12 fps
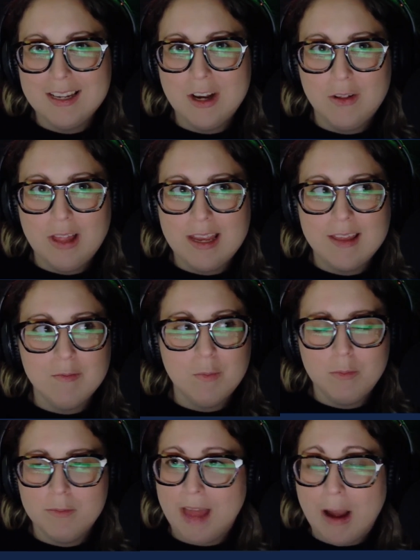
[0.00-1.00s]
like
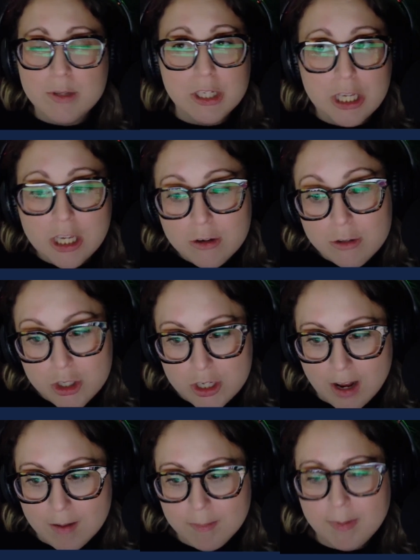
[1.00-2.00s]
that was a huge
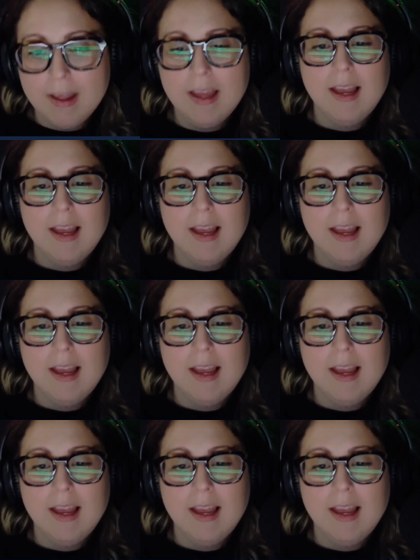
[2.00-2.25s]
jump.